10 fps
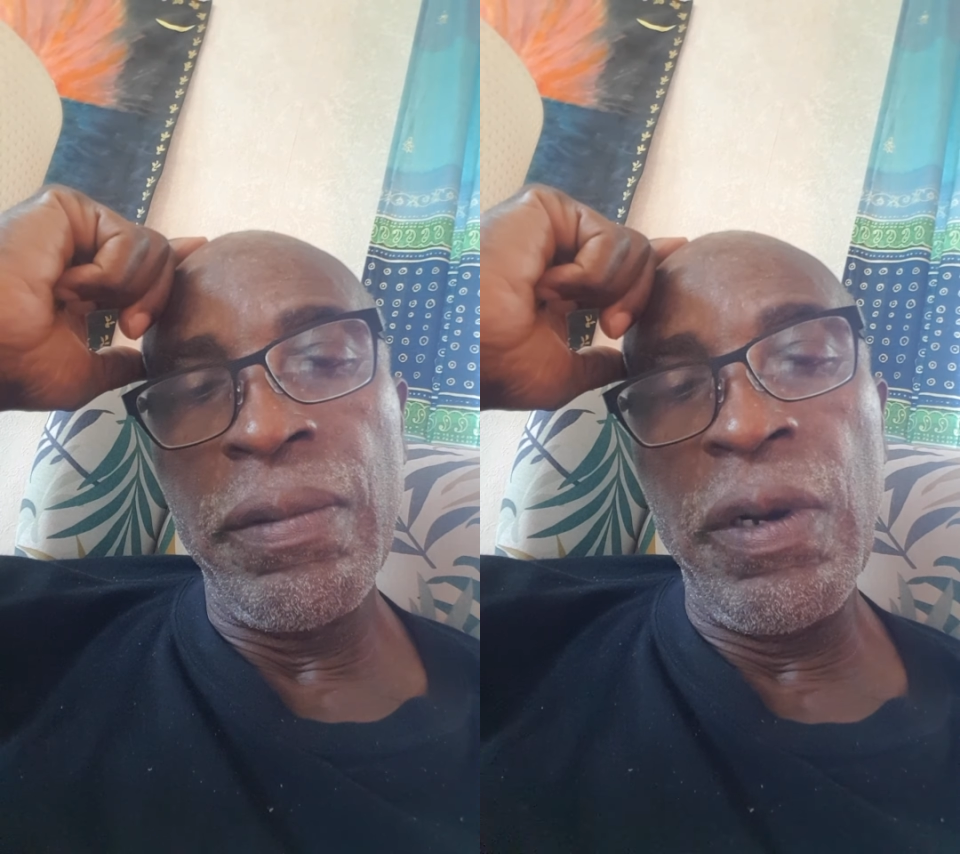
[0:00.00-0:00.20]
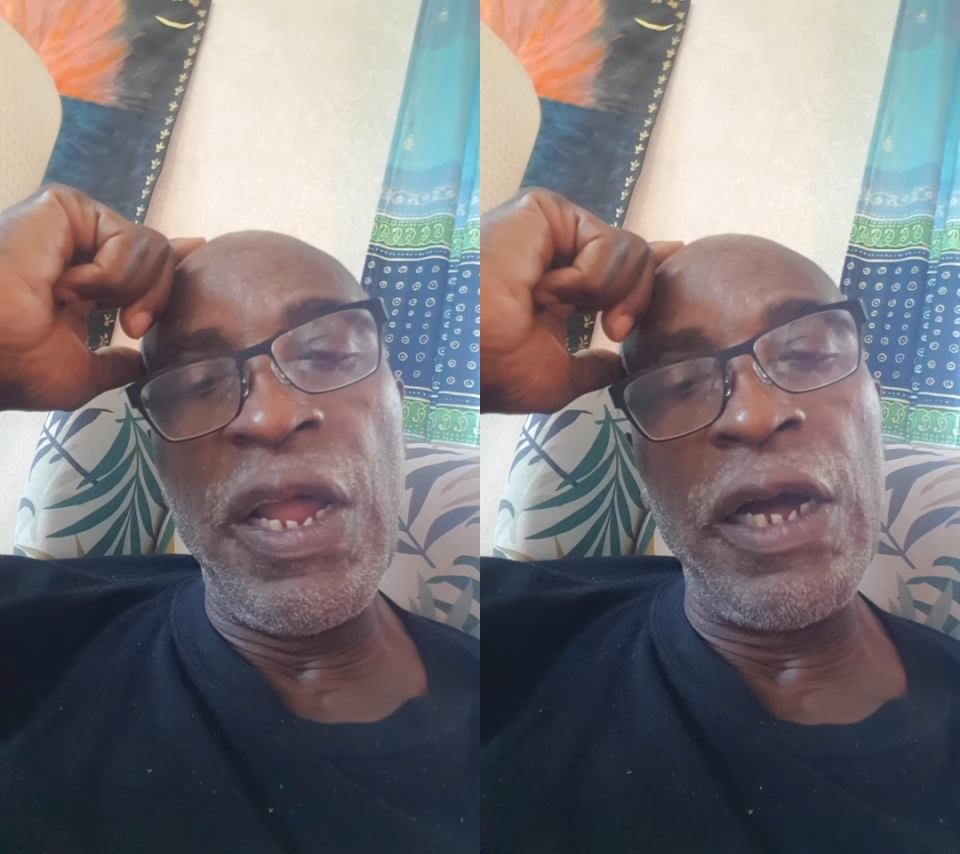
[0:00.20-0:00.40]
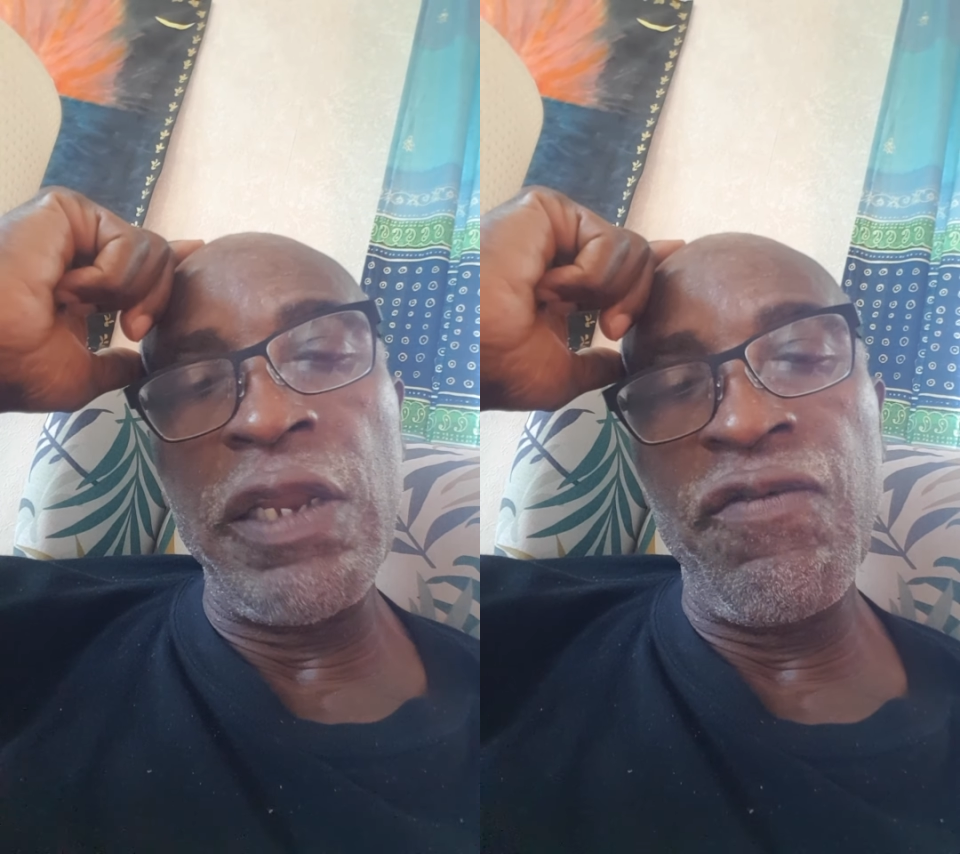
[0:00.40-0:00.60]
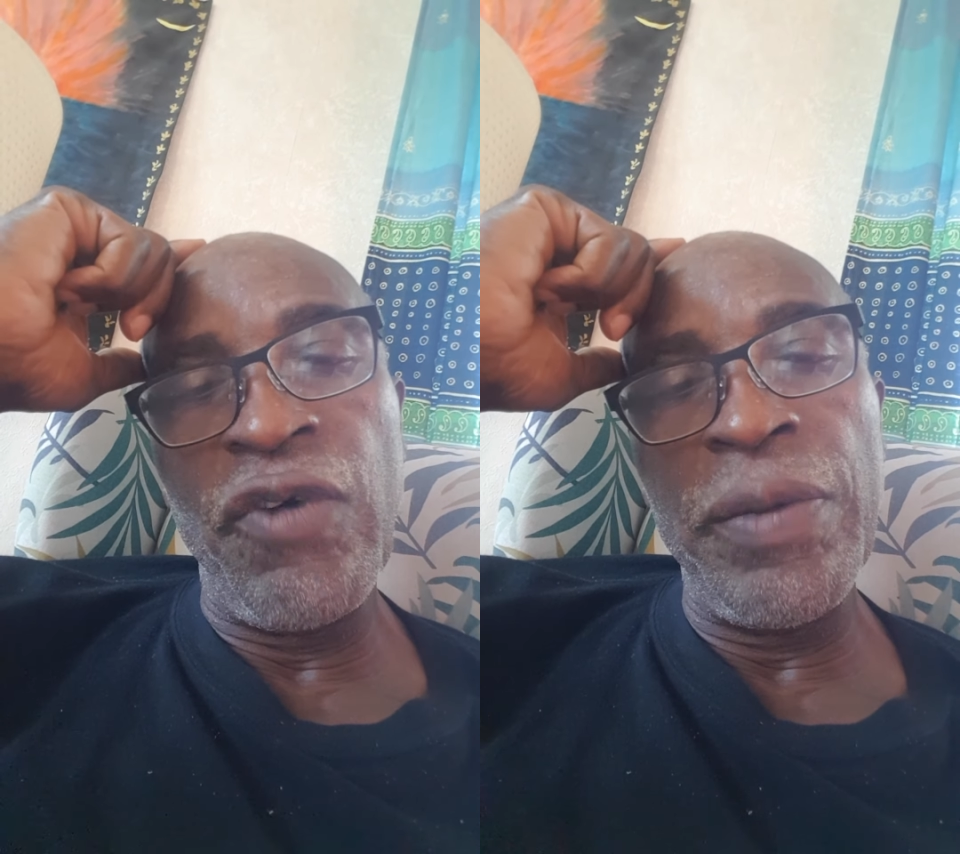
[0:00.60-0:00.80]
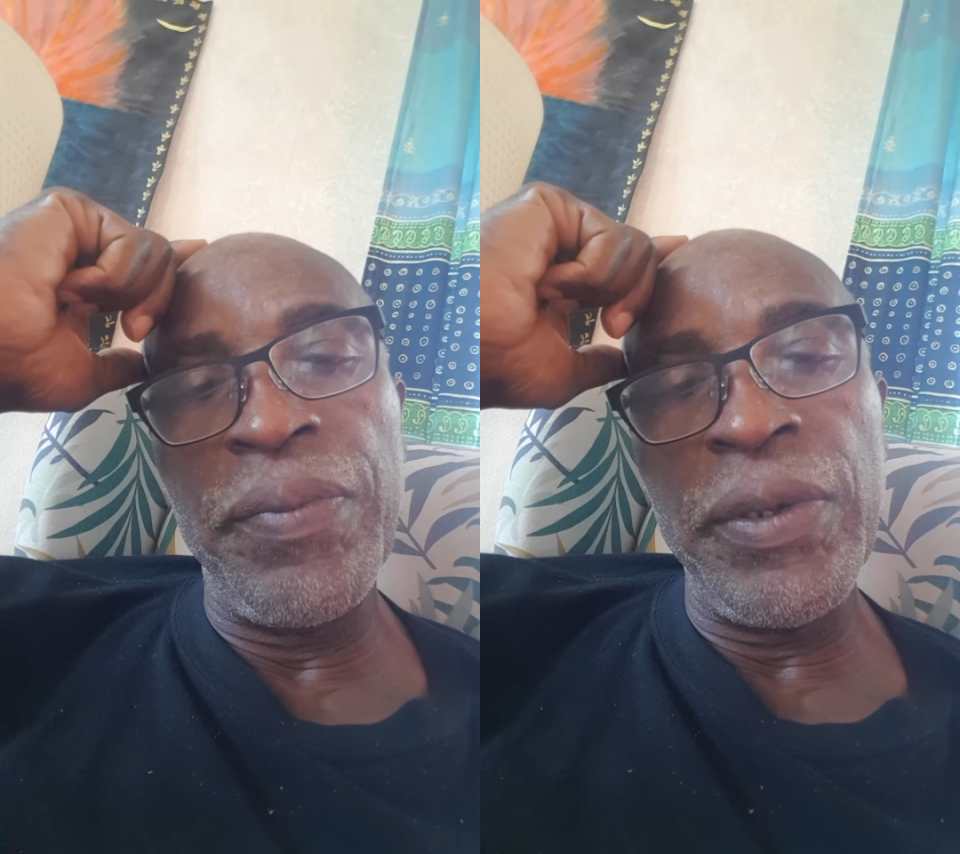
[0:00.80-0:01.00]
Long live
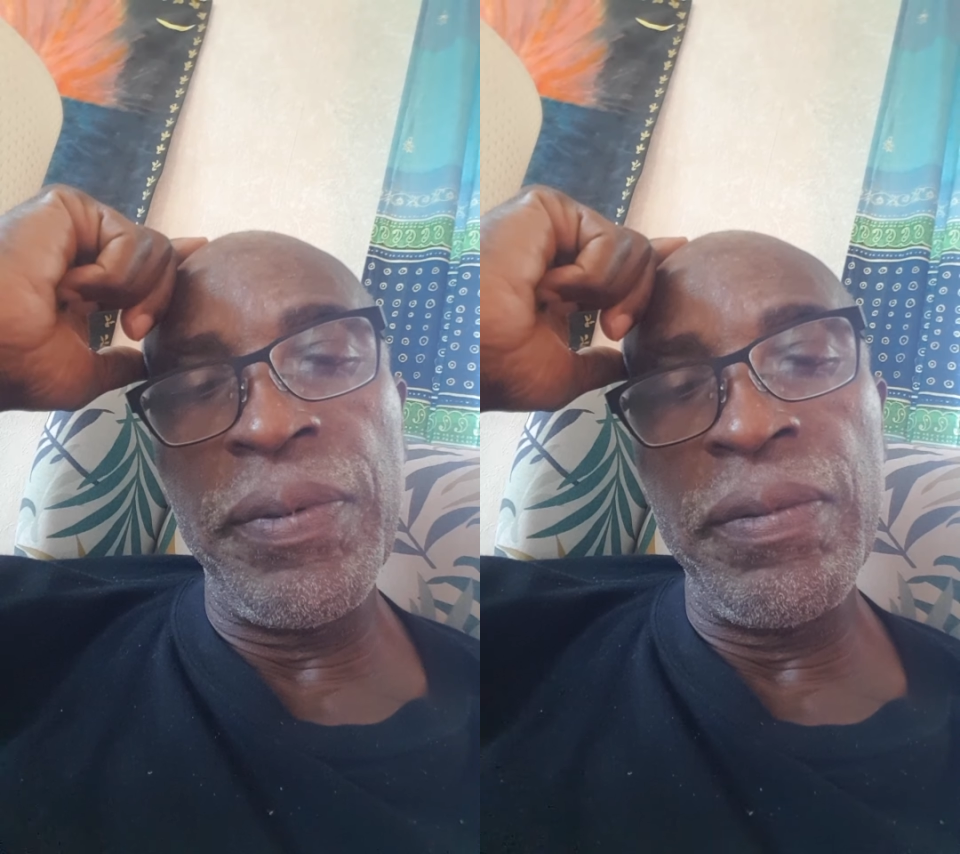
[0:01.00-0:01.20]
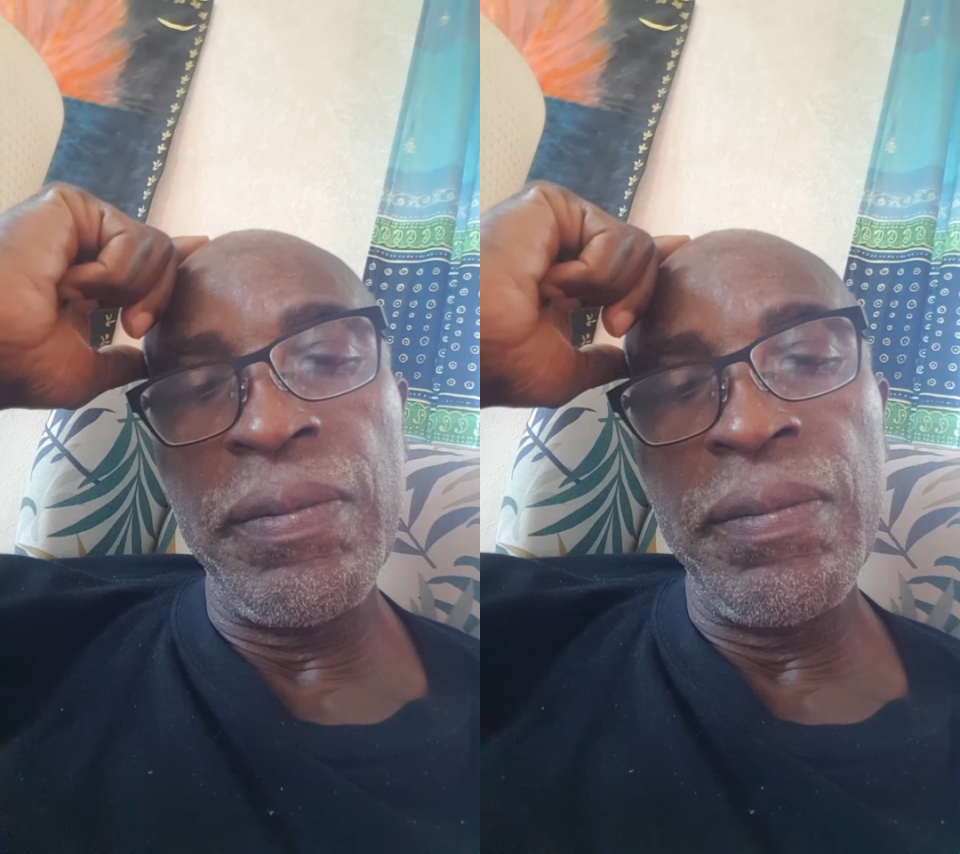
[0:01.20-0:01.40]
white people.